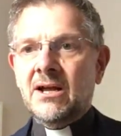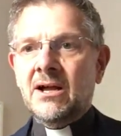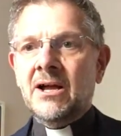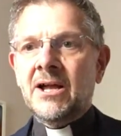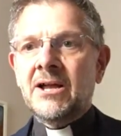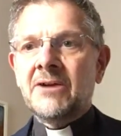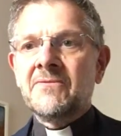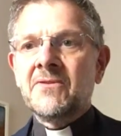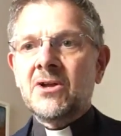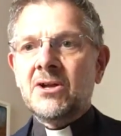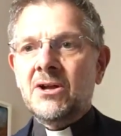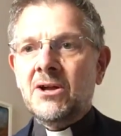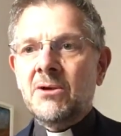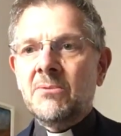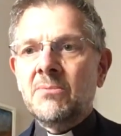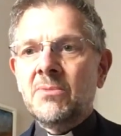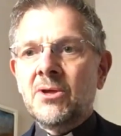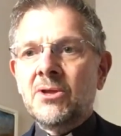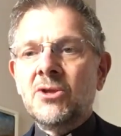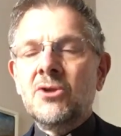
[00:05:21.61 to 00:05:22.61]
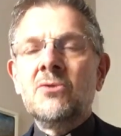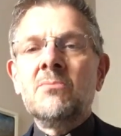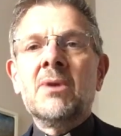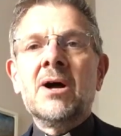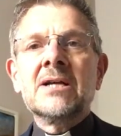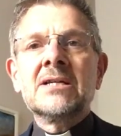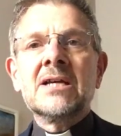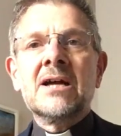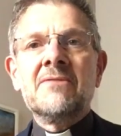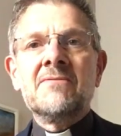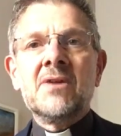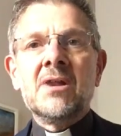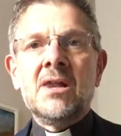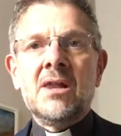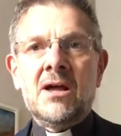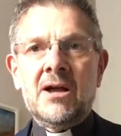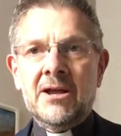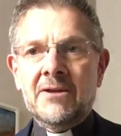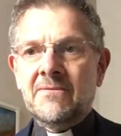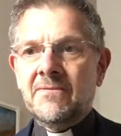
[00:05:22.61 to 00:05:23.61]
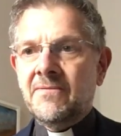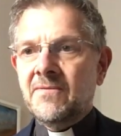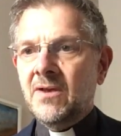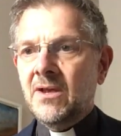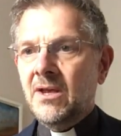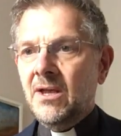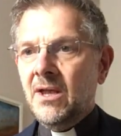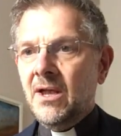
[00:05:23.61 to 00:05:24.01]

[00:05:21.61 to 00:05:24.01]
I have come that you might have life,